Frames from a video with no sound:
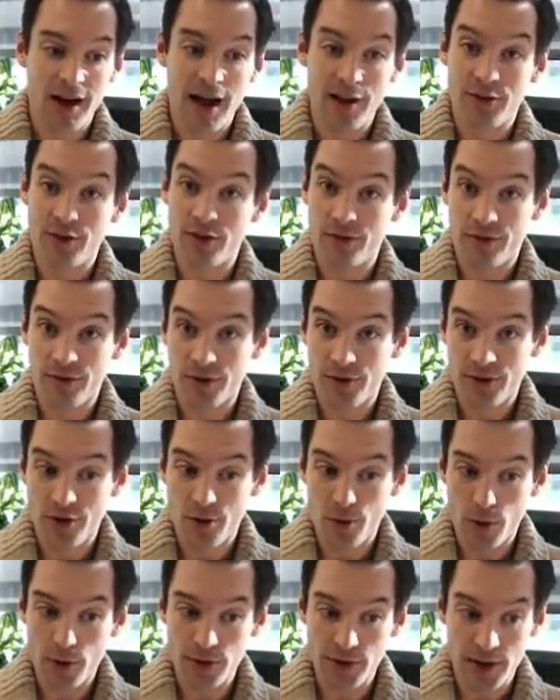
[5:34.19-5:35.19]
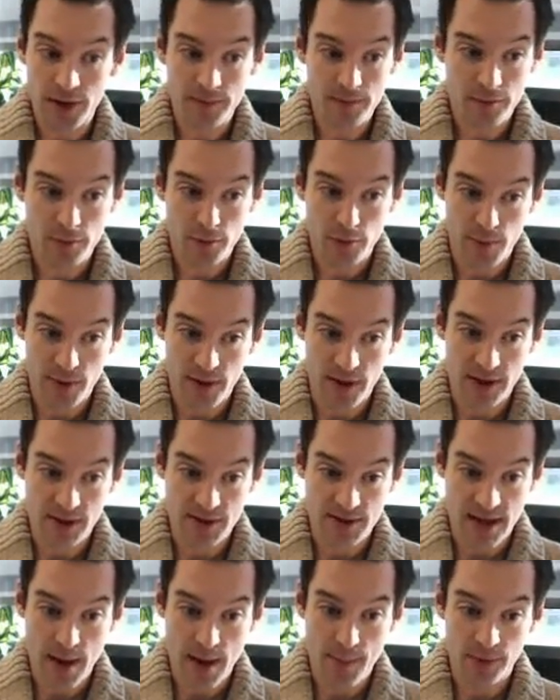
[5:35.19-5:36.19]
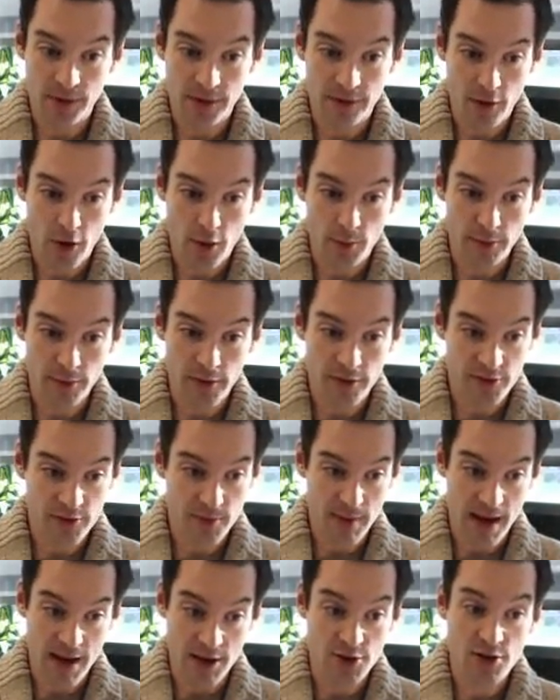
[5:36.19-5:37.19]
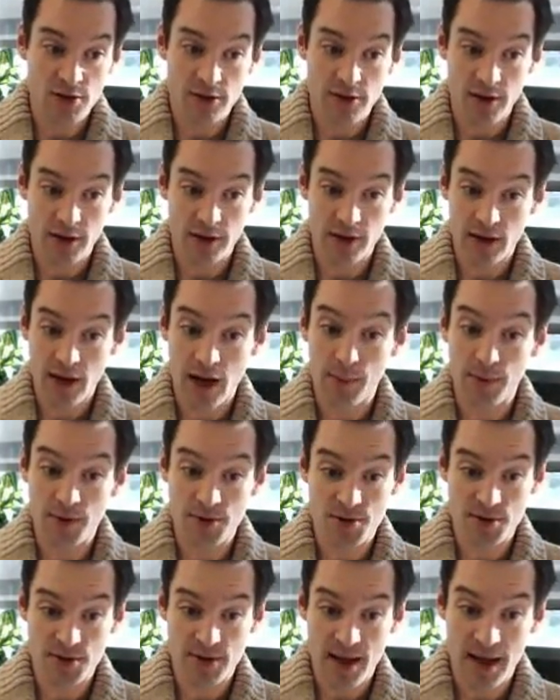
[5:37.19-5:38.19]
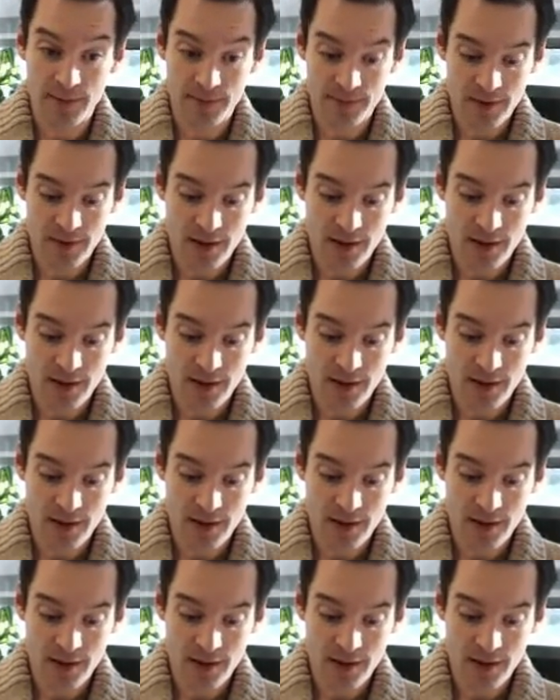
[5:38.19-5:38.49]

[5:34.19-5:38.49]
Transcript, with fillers: onto the first coordinate would be an example of a homomorphism H that accomplishes that.